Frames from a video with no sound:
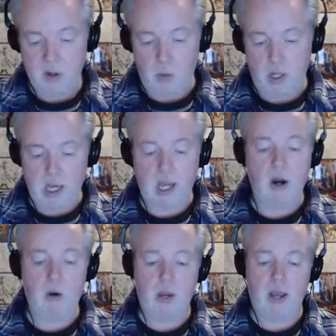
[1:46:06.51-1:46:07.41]
We
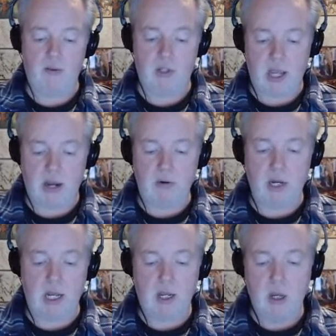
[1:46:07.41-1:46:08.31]
care. We have
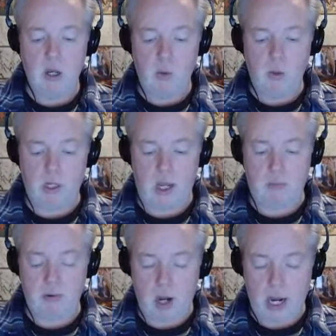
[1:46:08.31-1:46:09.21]
integrity. We
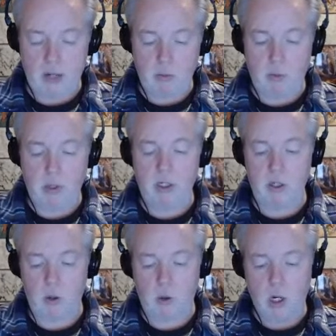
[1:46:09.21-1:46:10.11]
take pride in what we
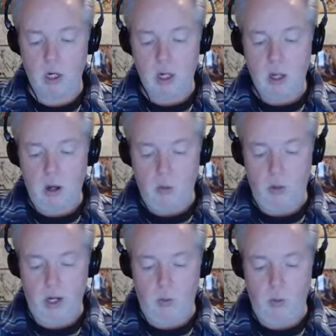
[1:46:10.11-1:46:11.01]
do.
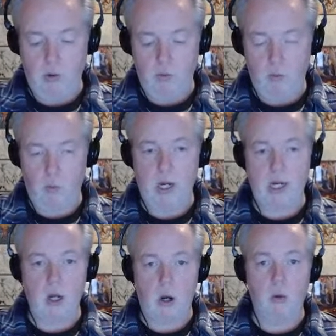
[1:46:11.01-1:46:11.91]
We
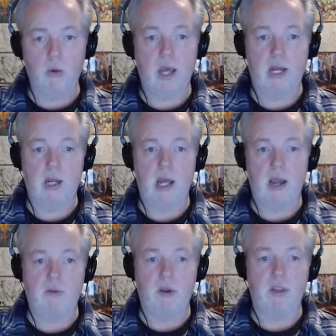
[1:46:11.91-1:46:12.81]
know that
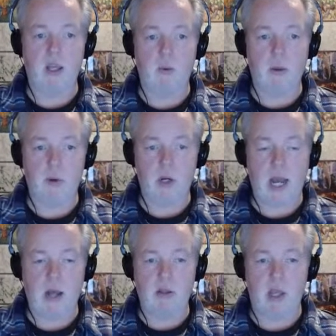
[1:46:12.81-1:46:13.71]
everything we put
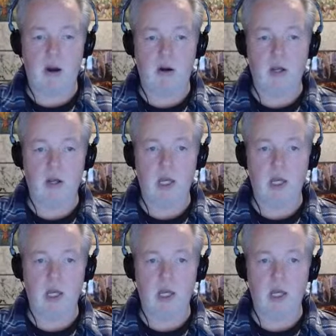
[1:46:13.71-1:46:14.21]
out there